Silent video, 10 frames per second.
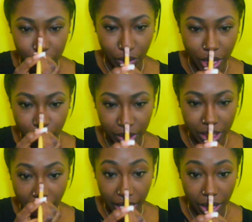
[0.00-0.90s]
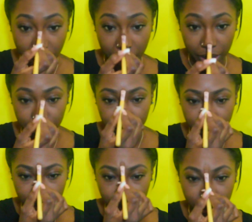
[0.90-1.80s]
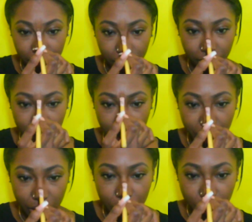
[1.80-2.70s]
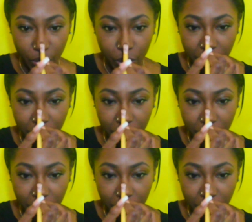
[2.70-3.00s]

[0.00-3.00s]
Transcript: So he was like, you know,